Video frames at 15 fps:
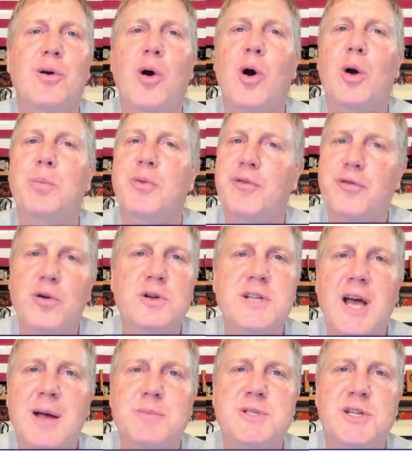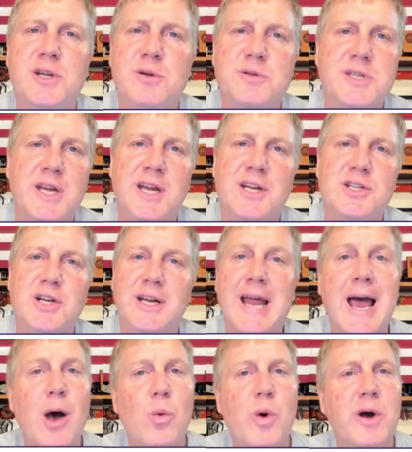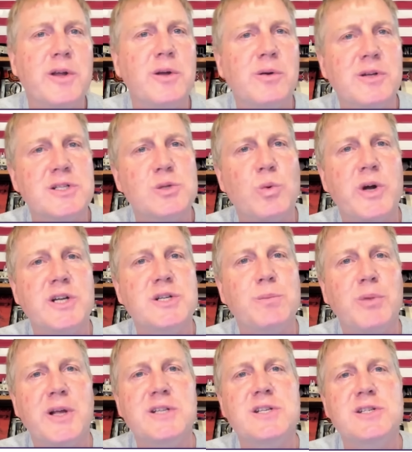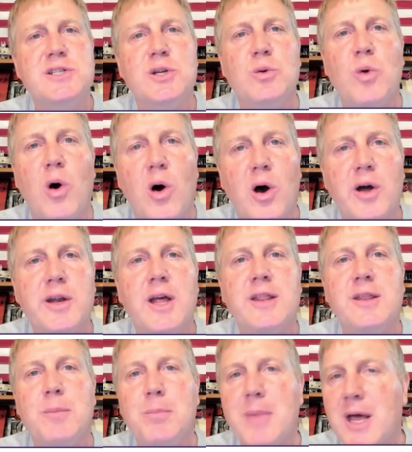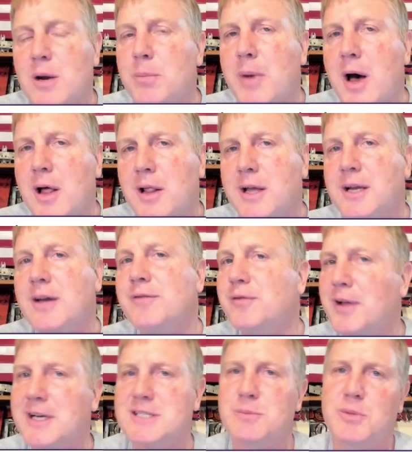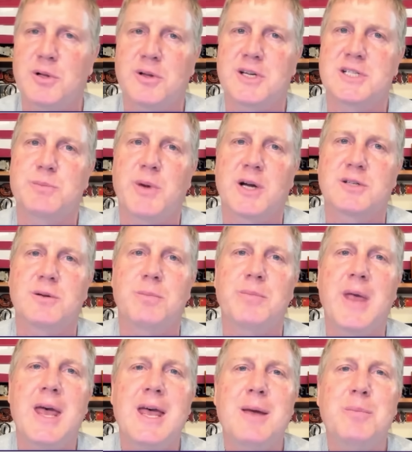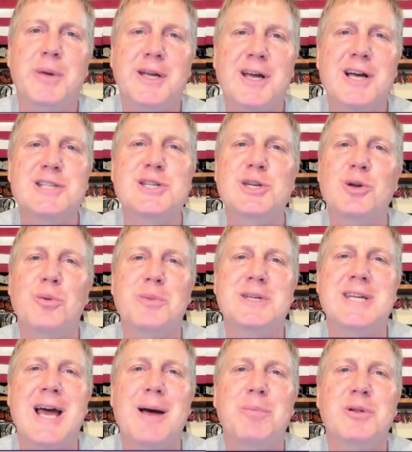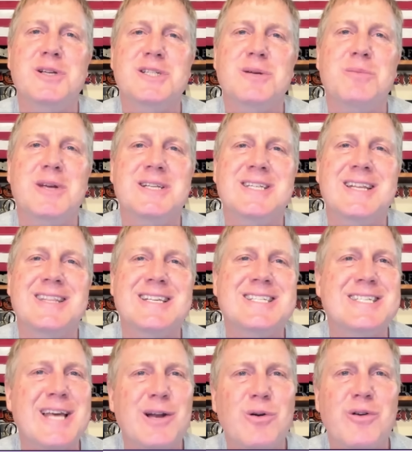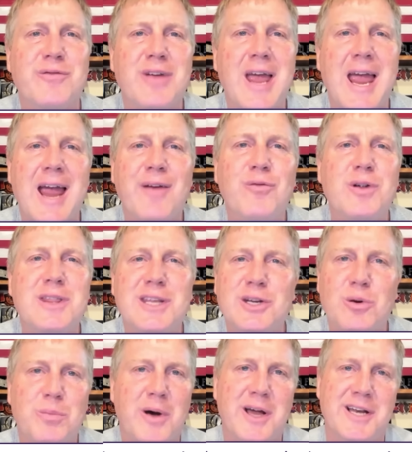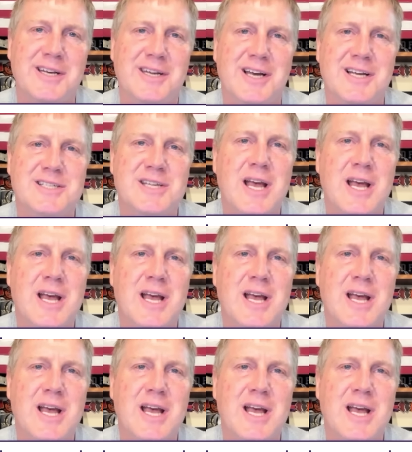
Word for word: are preferred times to use each, and how well you can switch places you on the metabolic flexibility spectrum. Because your metabolism is at the center of everything your body does,